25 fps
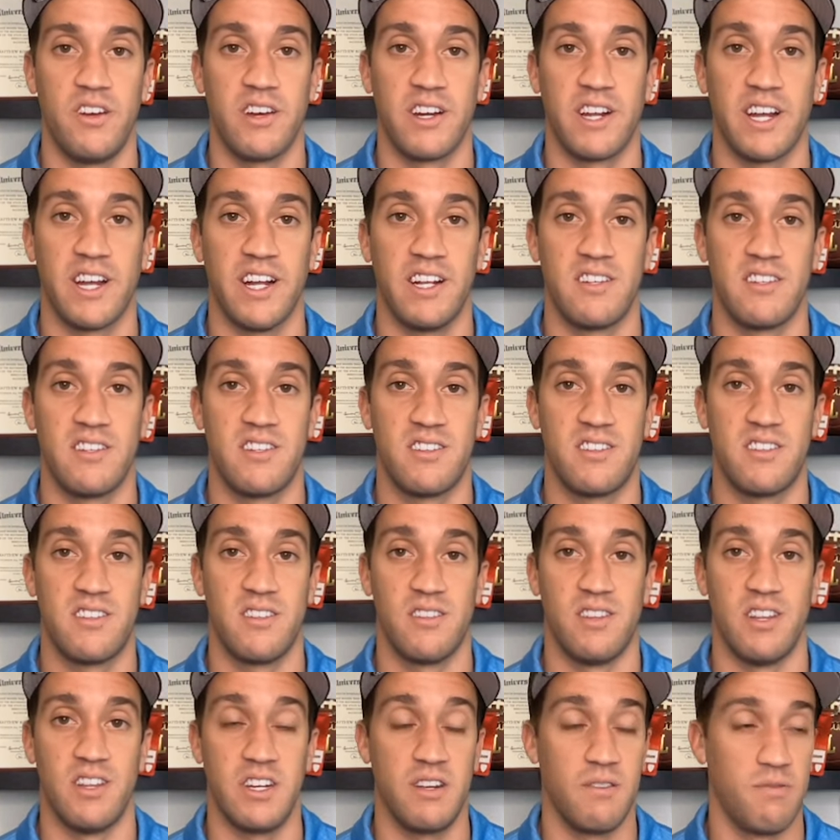
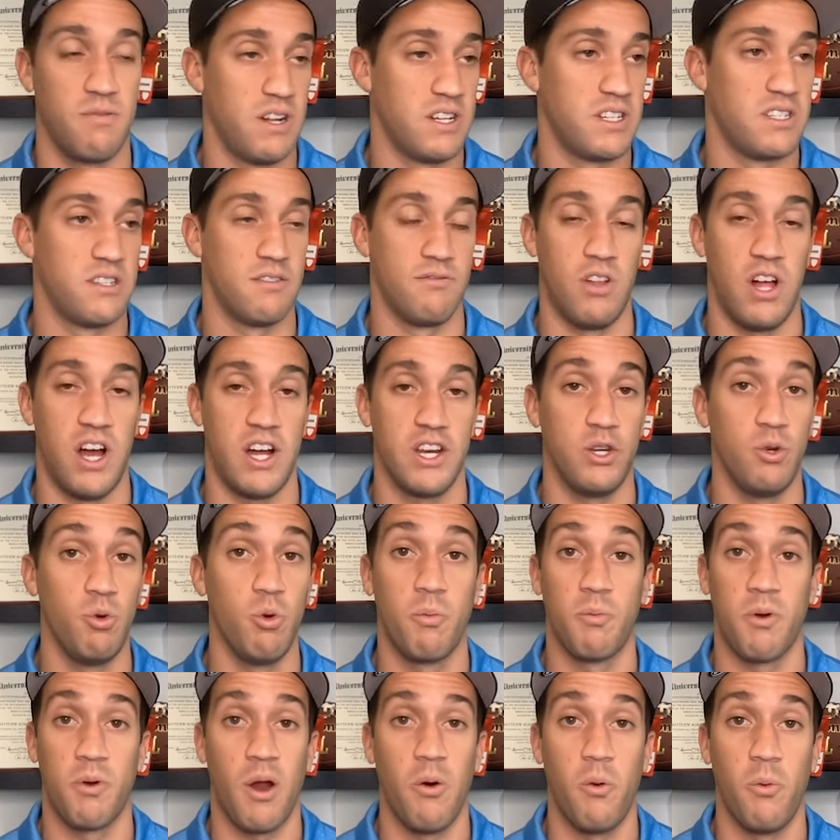against the defensive line you
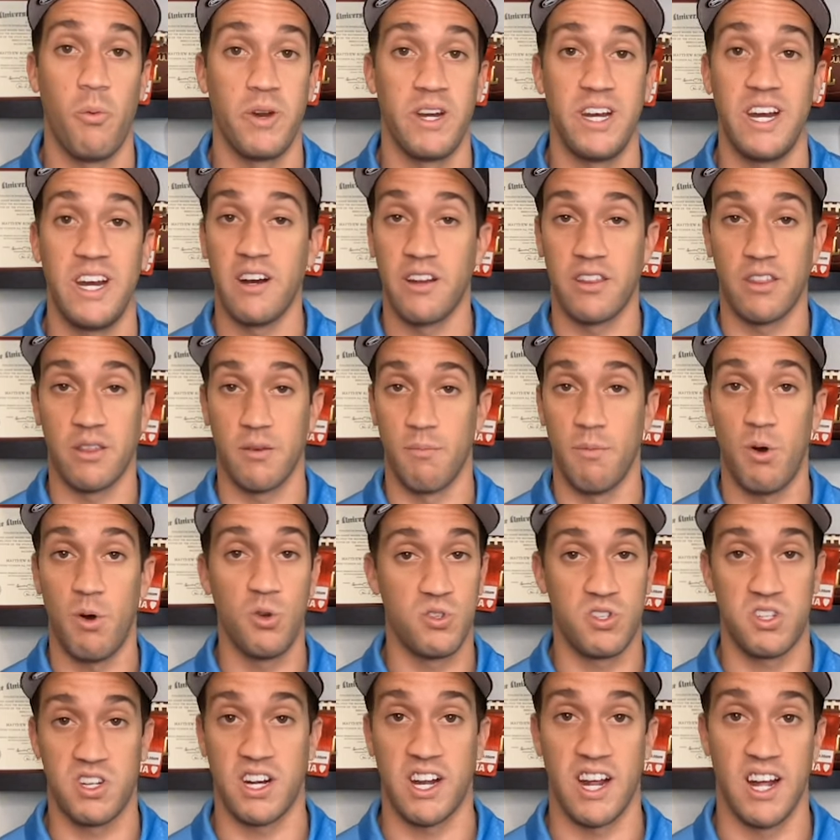will probably need it the
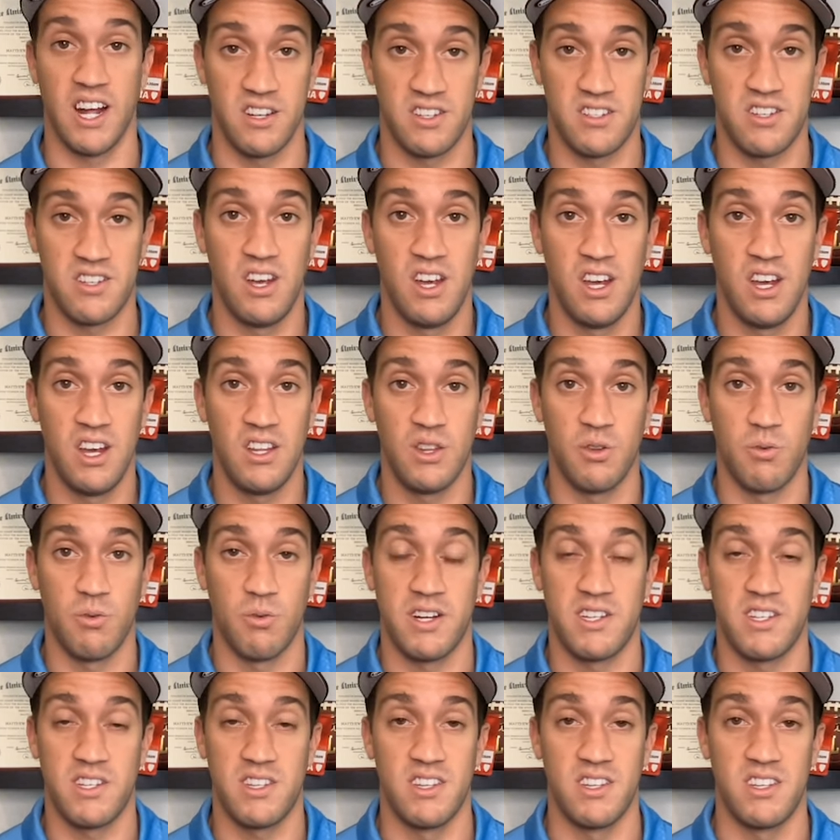most against the
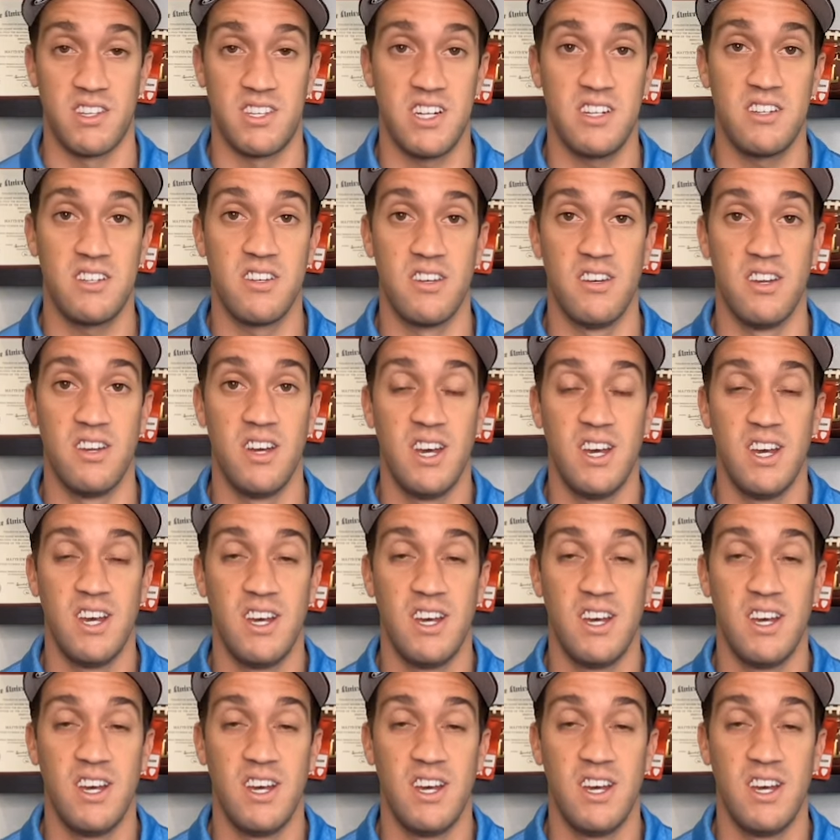rest of the season,